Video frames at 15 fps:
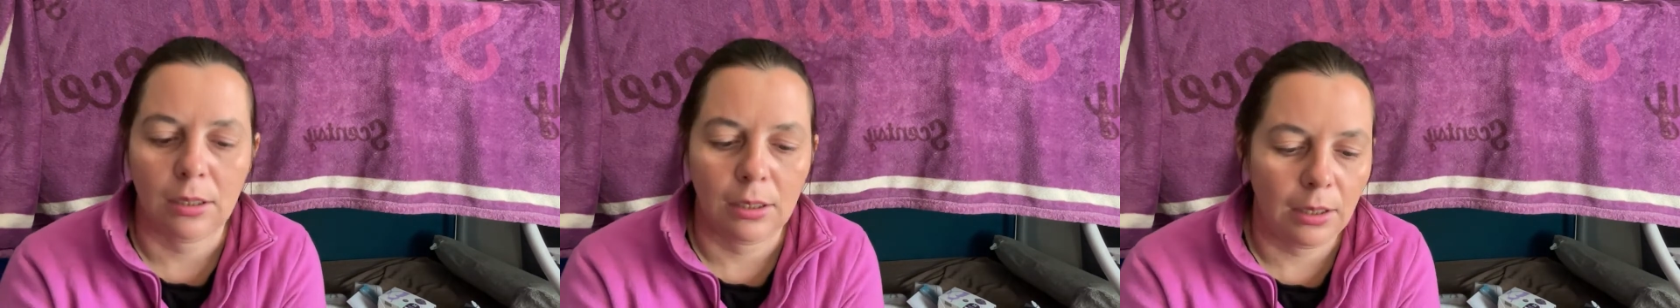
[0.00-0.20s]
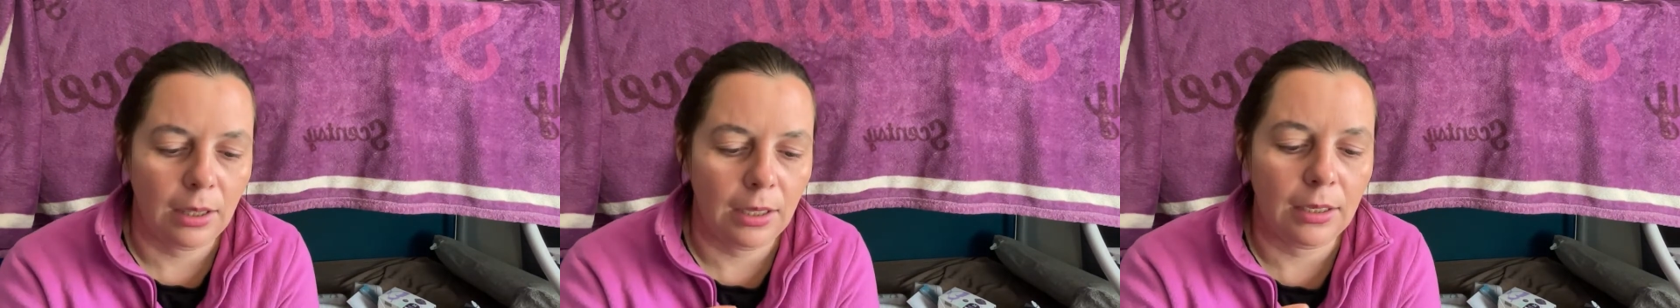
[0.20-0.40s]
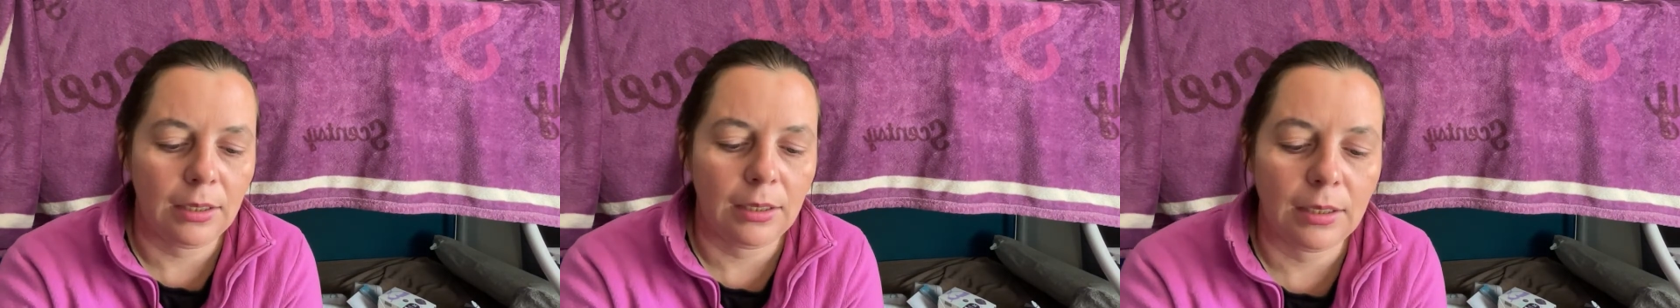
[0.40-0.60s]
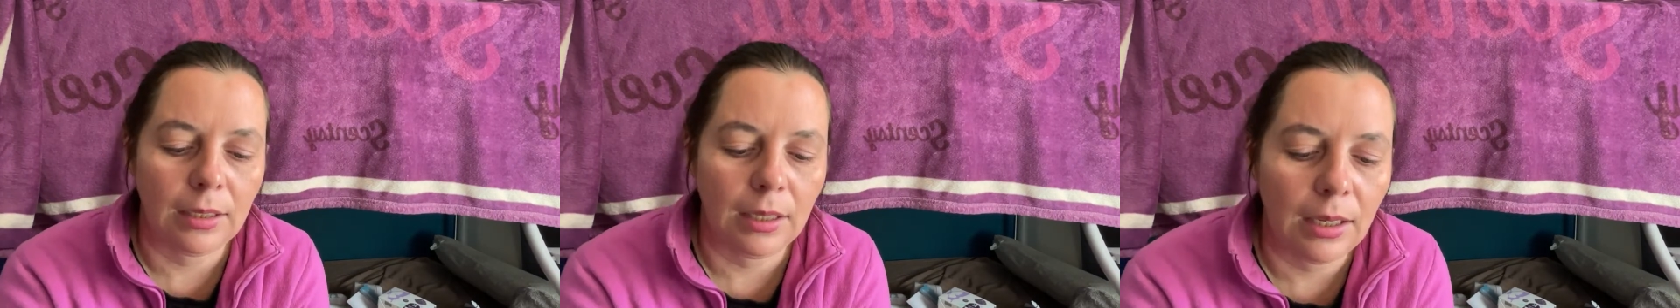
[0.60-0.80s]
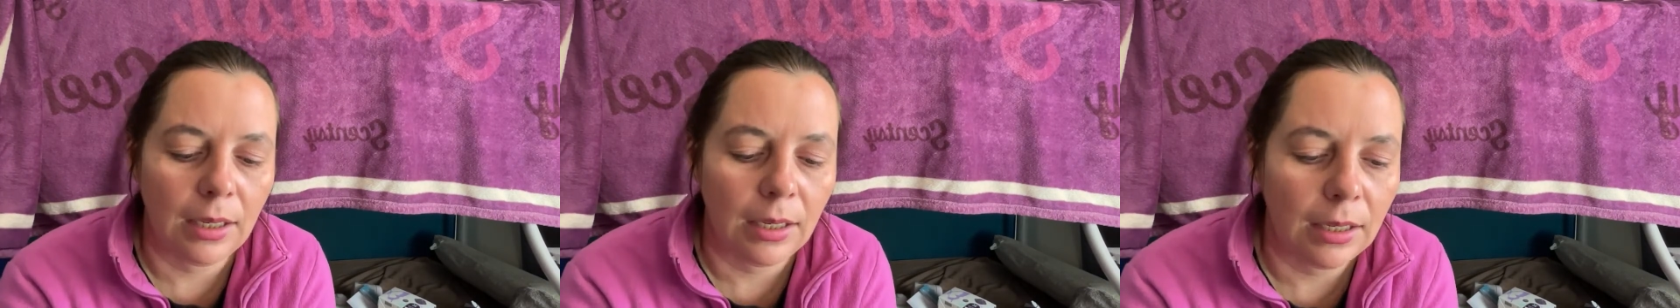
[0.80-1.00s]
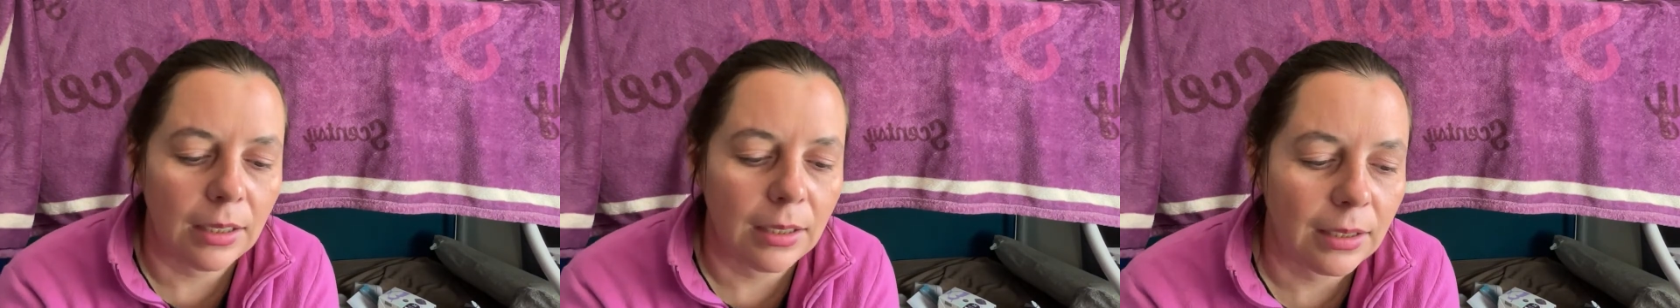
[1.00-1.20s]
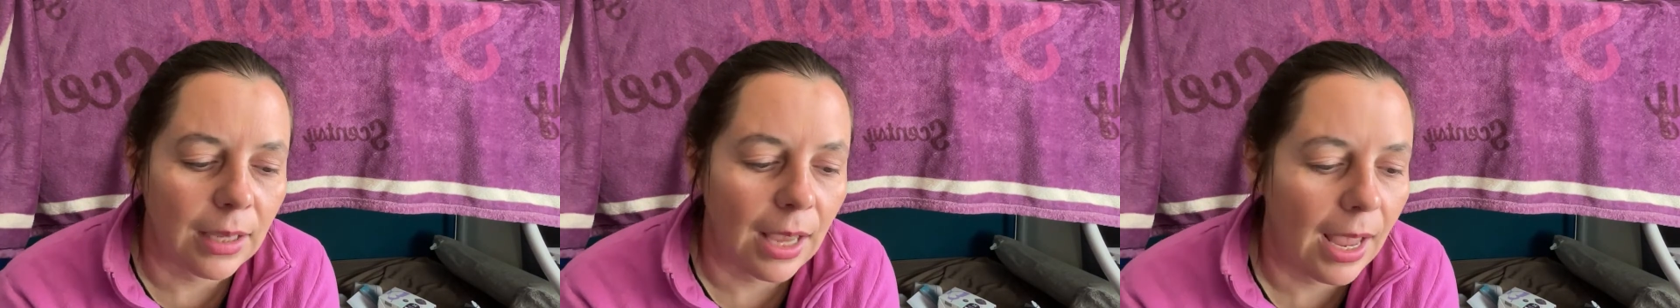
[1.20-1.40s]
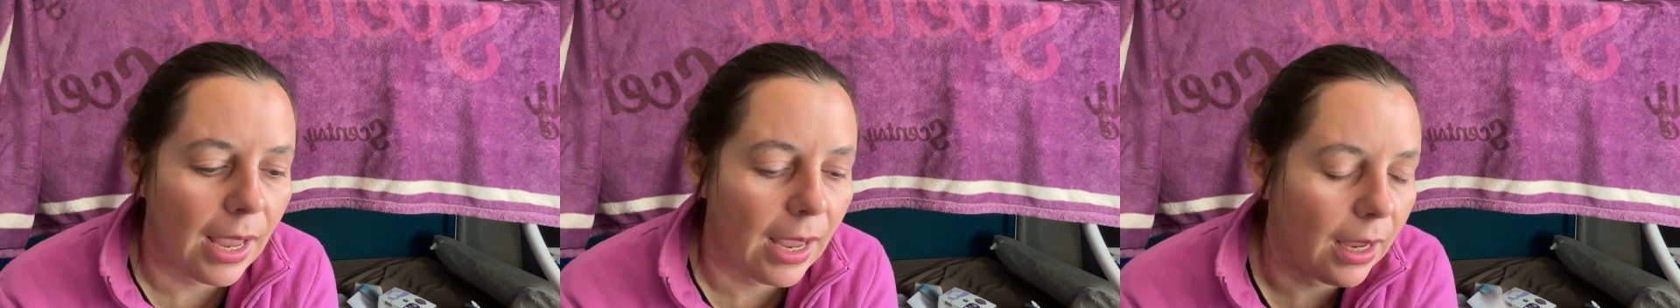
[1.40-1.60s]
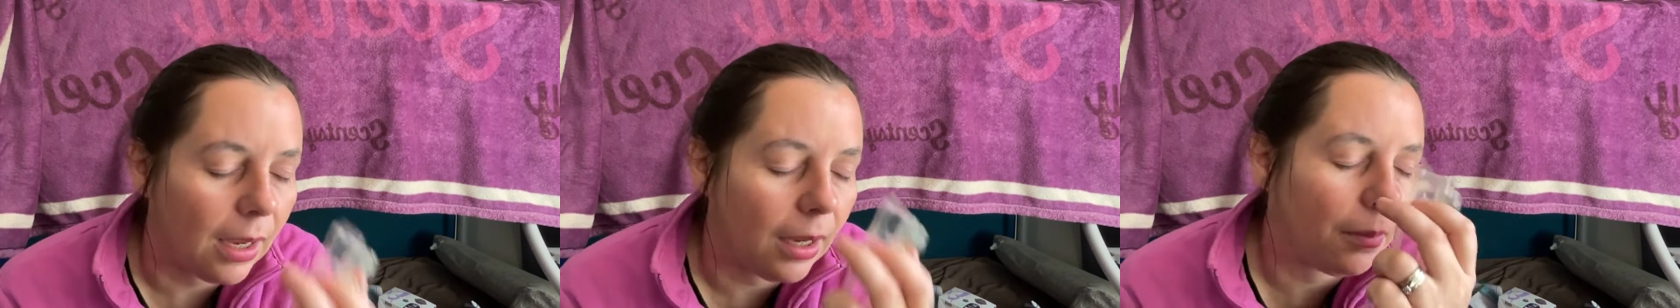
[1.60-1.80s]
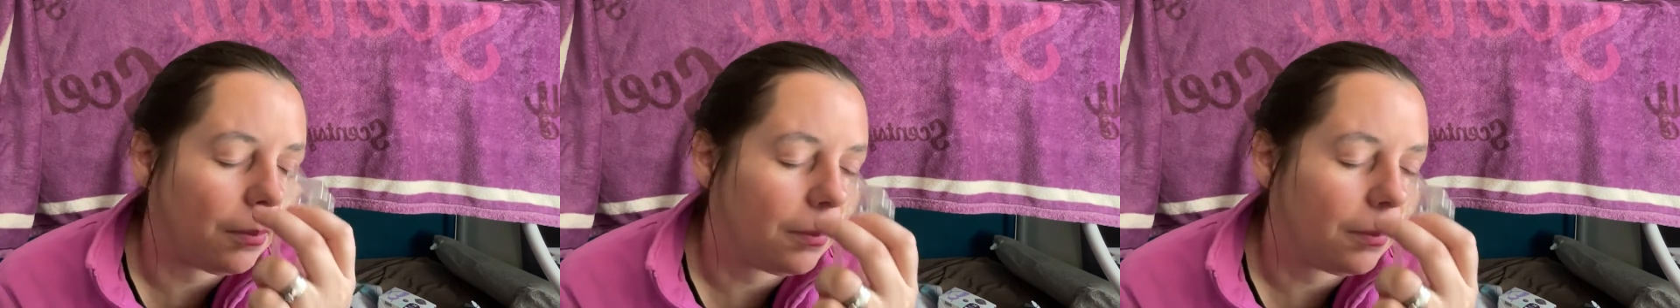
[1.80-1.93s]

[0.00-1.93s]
This is a